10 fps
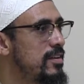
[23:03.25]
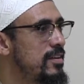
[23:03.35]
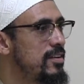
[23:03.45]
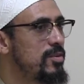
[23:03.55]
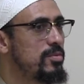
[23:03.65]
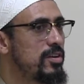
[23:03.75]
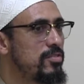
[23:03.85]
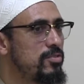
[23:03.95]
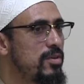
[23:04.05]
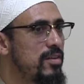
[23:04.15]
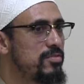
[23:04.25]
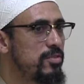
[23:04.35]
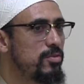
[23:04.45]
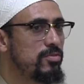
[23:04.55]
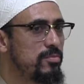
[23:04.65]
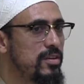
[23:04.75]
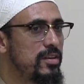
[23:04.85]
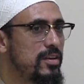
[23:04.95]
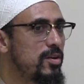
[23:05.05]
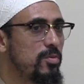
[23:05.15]
because you have social
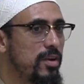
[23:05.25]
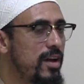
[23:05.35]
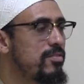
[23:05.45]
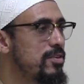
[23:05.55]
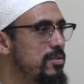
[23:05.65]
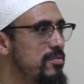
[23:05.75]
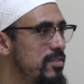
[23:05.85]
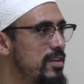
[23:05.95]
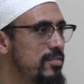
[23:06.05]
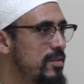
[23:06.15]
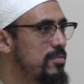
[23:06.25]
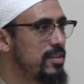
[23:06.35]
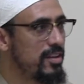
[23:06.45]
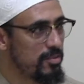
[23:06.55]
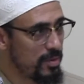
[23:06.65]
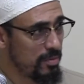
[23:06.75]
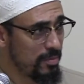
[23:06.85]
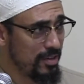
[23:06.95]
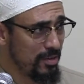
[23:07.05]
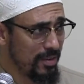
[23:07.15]
media or whatever, you invented something, and there's people
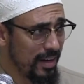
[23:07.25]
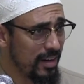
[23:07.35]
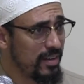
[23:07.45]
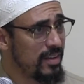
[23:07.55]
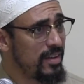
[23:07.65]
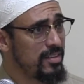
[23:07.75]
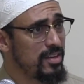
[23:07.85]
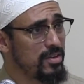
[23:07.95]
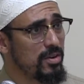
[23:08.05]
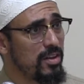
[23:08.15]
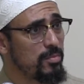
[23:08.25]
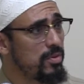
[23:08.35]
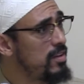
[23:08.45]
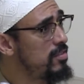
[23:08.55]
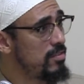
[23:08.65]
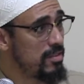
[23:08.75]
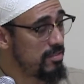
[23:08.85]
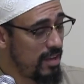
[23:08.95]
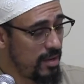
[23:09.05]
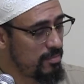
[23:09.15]
been doing it. Then you go other places on the
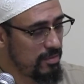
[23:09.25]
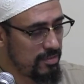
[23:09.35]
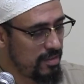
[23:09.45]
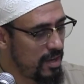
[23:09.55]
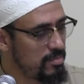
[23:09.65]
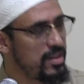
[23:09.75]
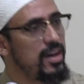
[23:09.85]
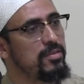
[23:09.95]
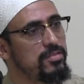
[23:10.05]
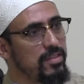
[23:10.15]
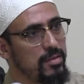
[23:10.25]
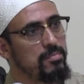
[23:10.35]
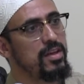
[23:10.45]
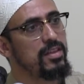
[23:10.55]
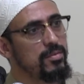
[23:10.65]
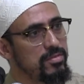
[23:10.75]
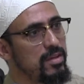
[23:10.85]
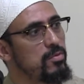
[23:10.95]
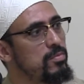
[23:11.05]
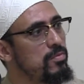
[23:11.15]
same town, same madhab,
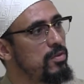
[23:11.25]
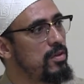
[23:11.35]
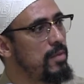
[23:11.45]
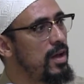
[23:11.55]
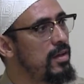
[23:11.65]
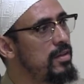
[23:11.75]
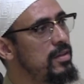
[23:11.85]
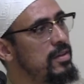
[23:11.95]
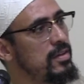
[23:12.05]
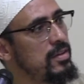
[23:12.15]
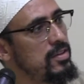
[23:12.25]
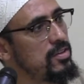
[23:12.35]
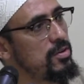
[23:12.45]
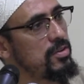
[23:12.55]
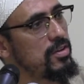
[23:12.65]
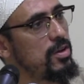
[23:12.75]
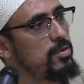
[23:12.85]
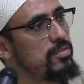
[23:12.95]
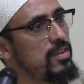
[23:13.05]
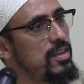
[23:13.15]
same group of ulama. You go to the
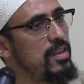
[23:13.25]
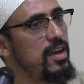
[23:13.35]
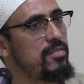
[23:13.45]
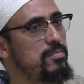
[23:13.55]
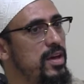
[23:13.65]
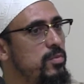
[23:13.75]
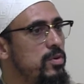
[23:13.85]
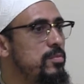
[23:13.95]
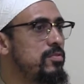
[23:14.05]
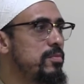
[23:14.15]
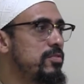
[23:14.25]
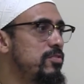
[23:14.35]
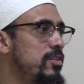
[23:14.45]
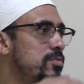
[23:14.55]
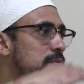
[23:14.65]
coast, and then they have women's masjids